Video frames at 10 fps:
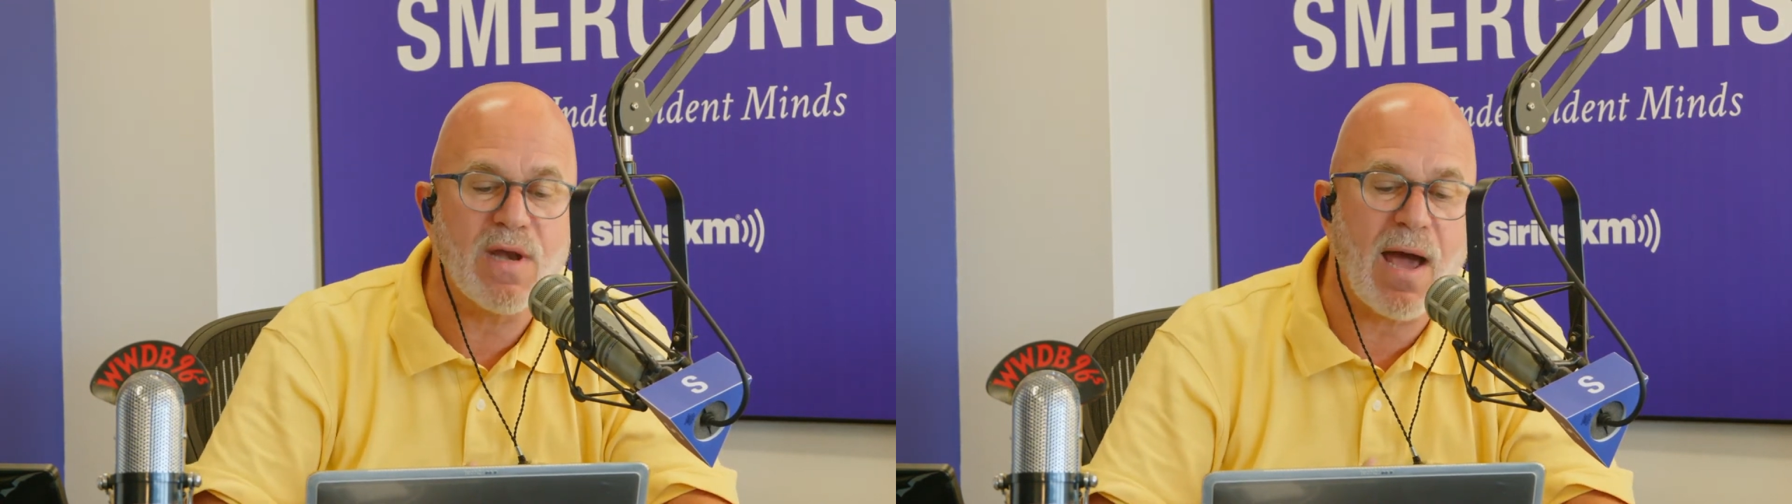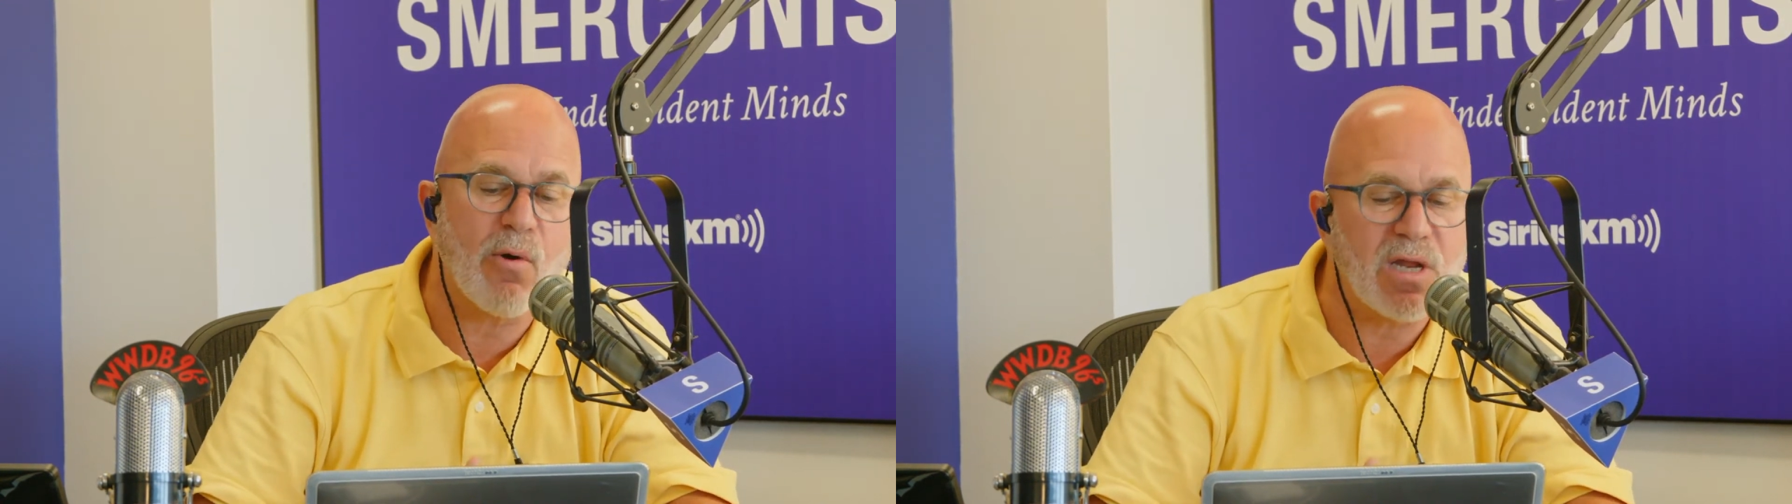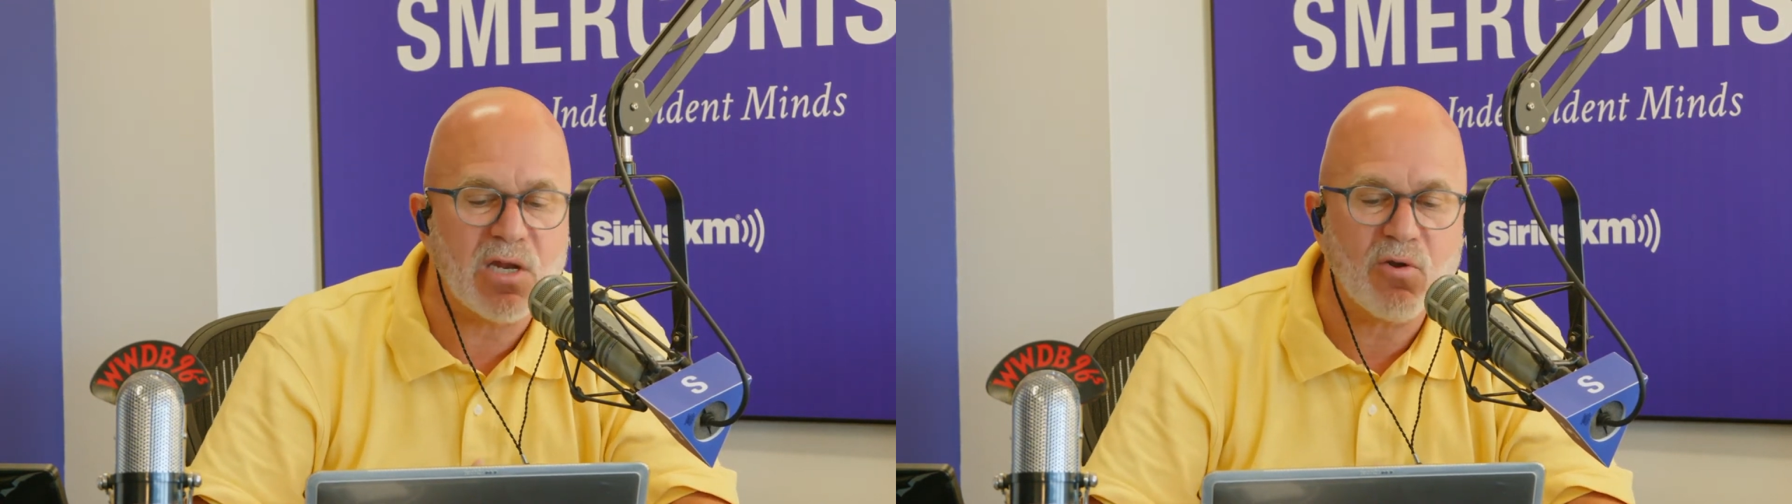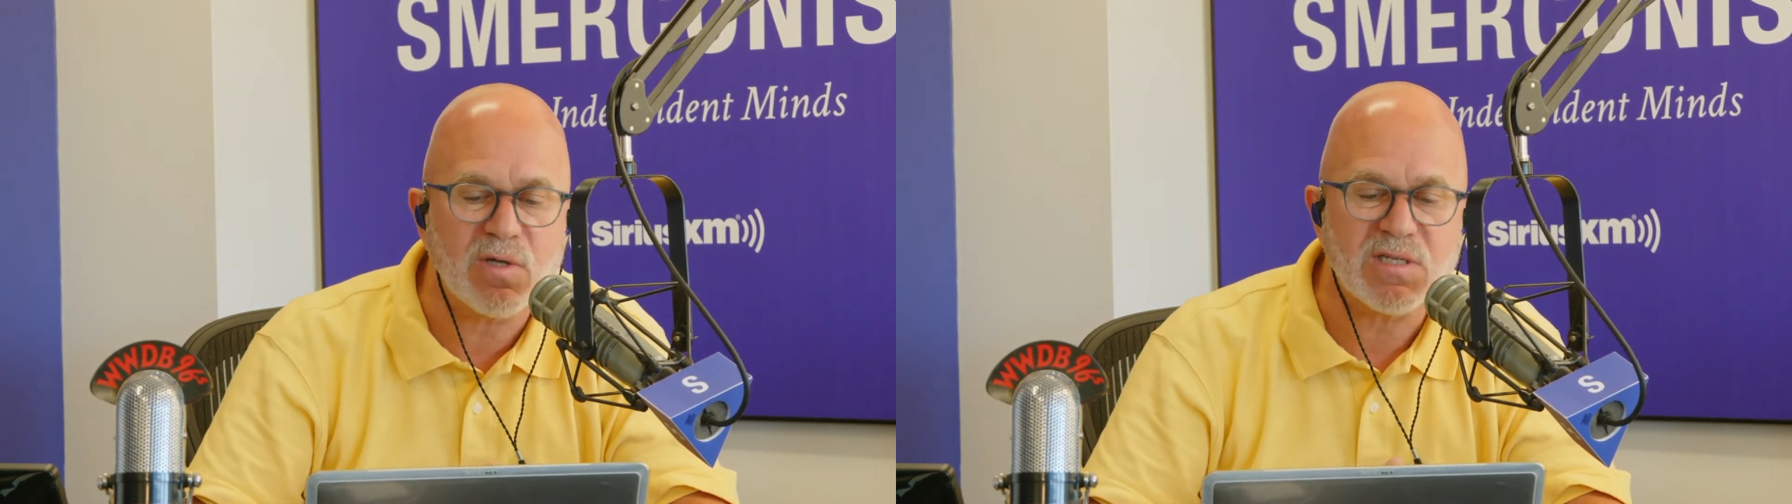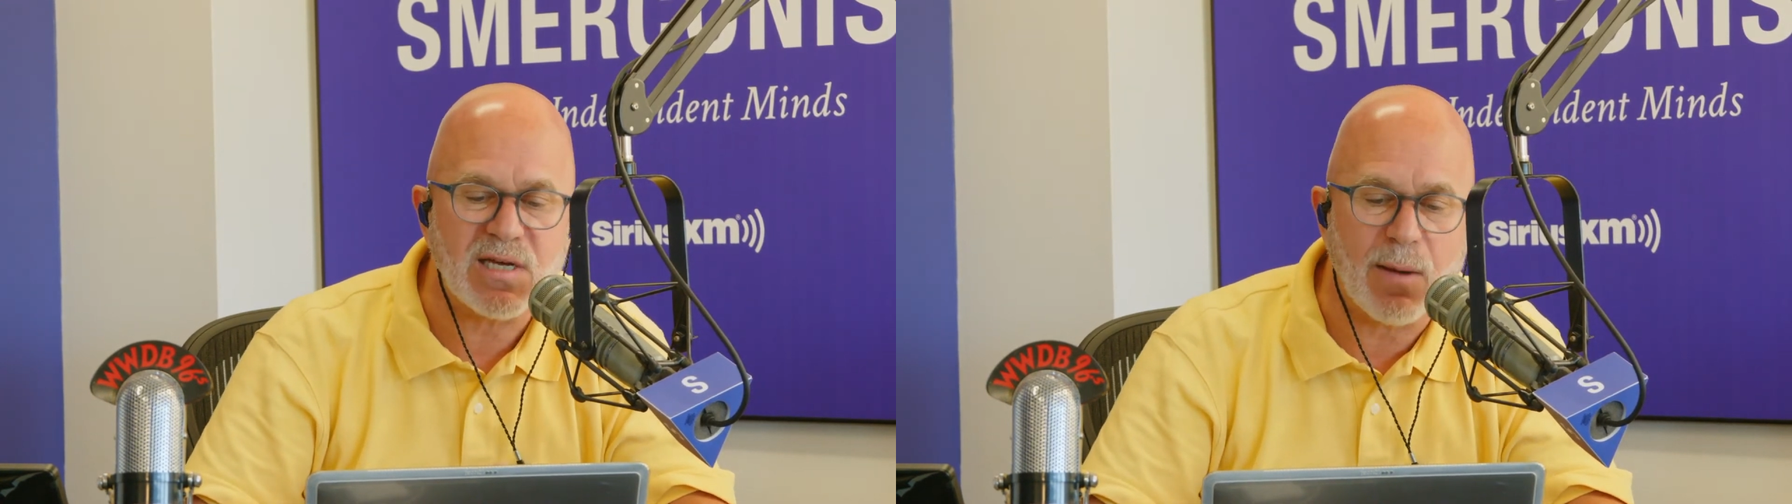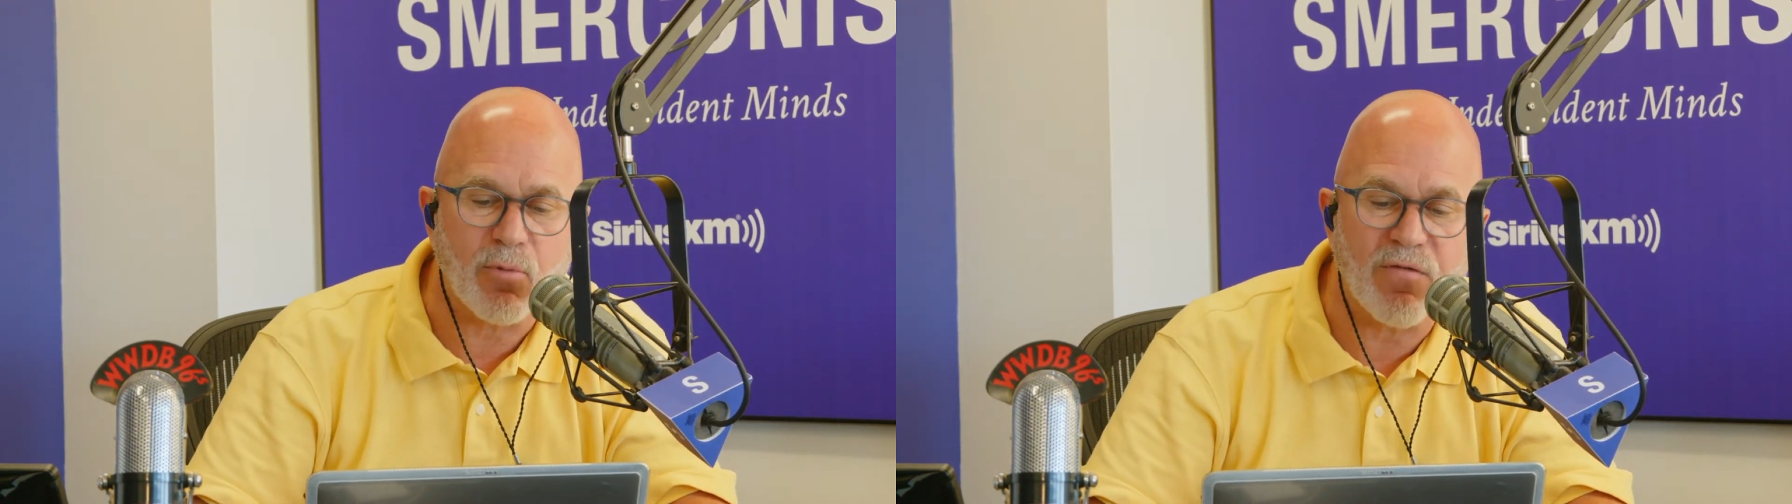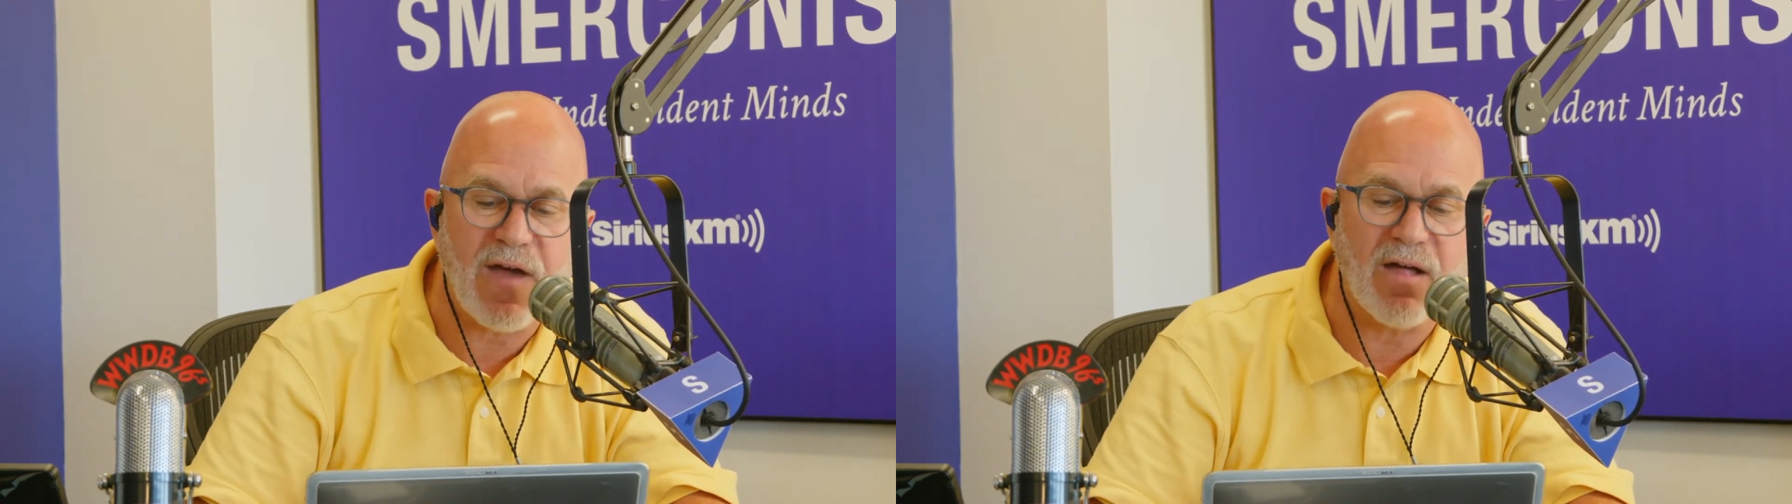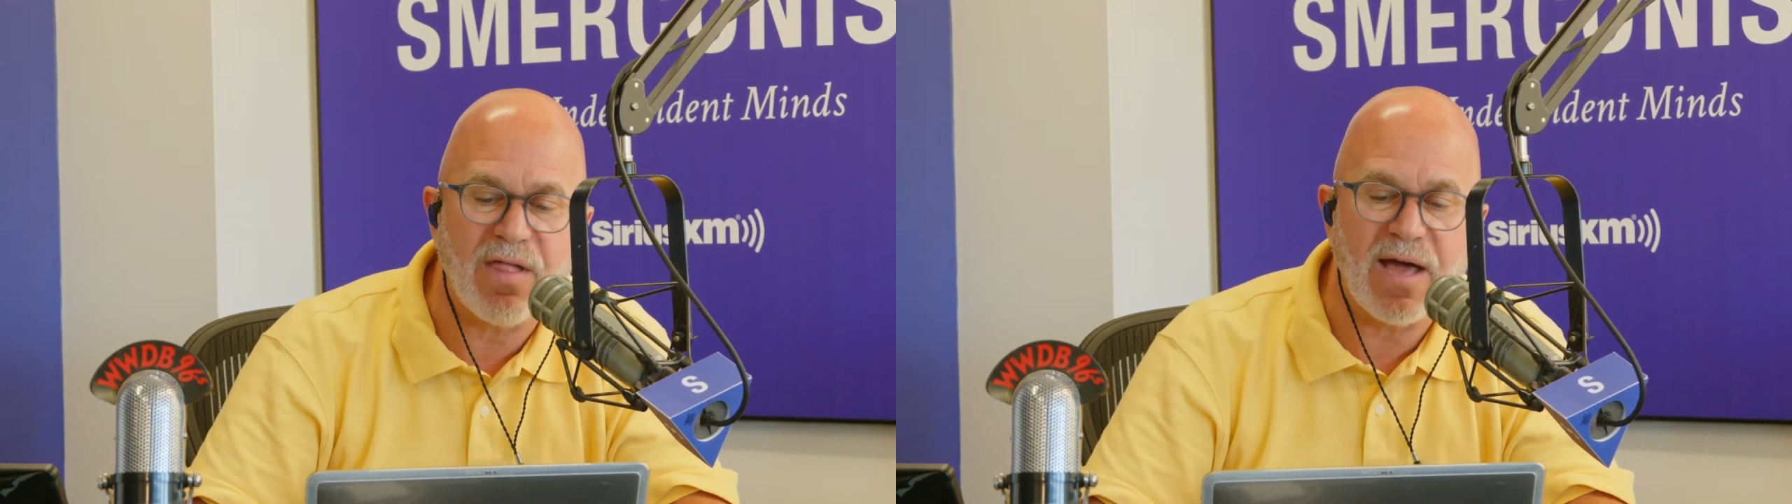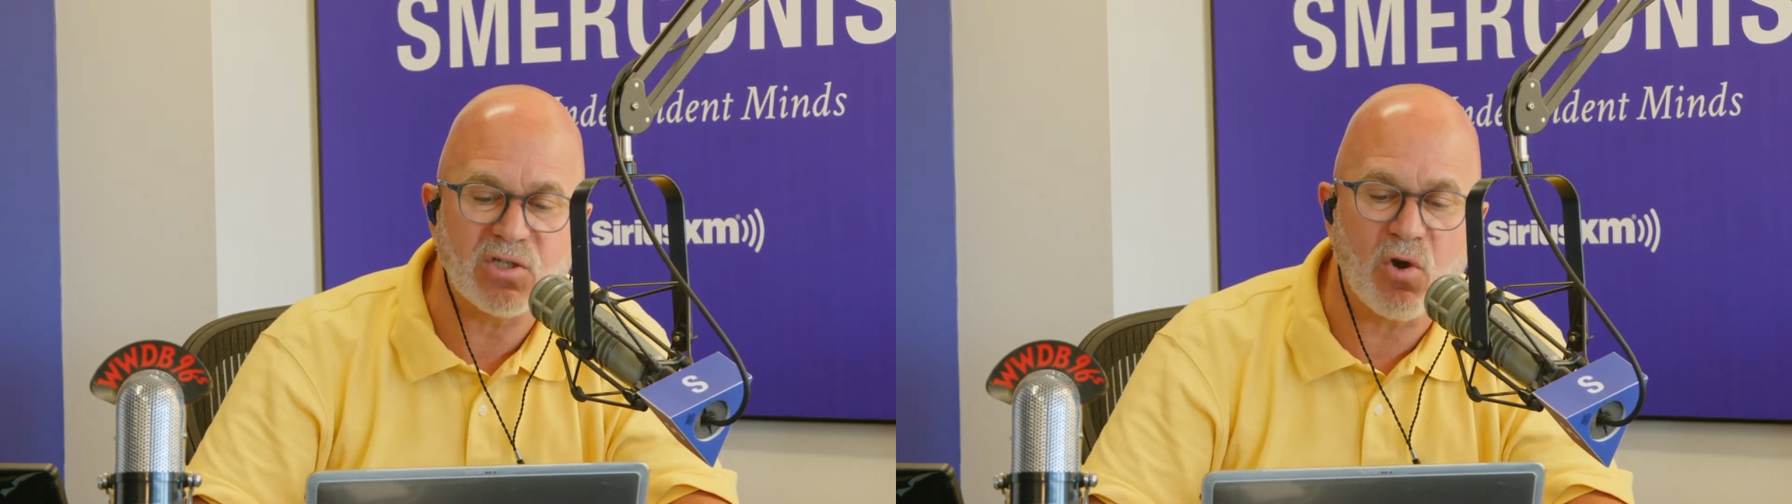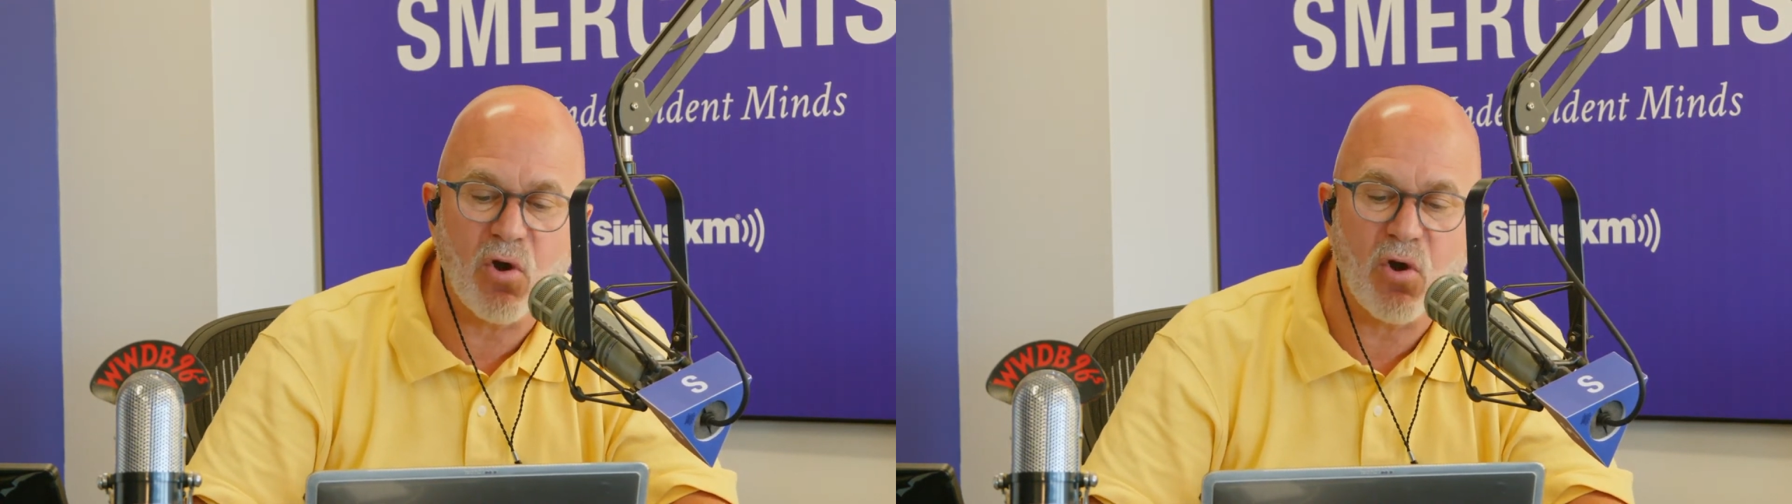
Now an increasing number of allies are